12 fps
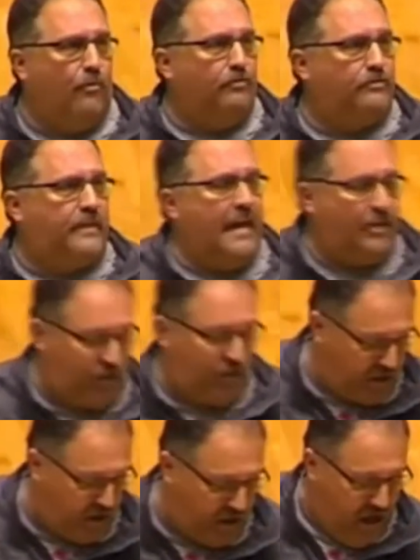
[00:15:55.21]

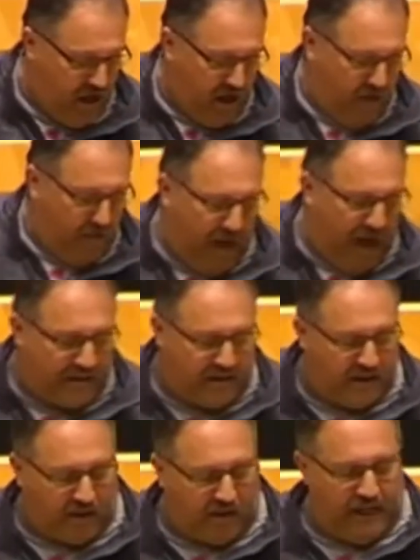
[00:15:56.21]
rotations,
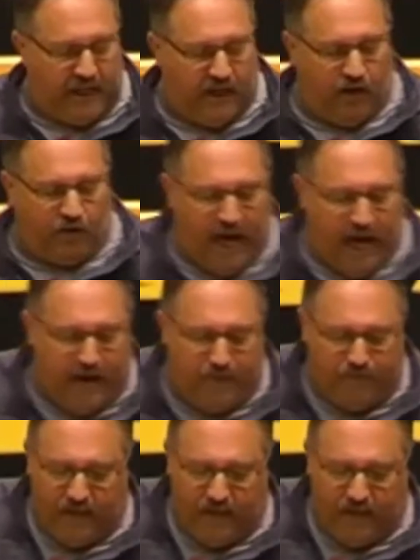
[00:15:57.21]
basically, okay?